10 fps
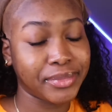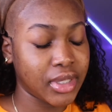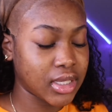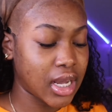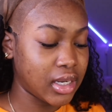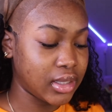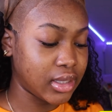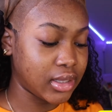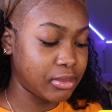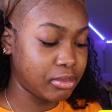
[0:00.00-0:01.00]
It's kind
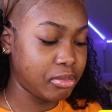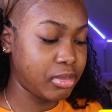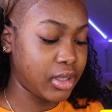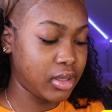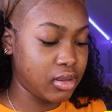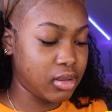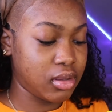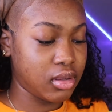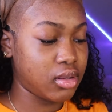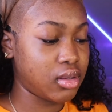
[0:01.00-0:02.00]
of done, but
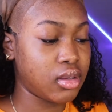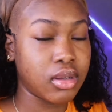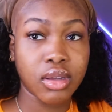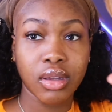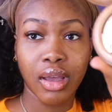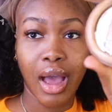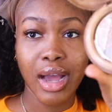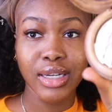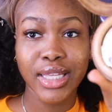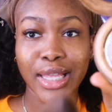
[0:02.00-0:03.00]

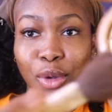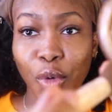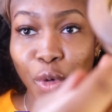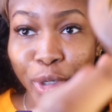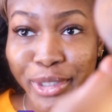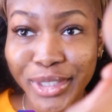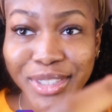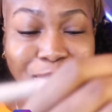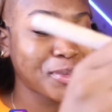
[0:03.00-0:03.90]
I just get the corners.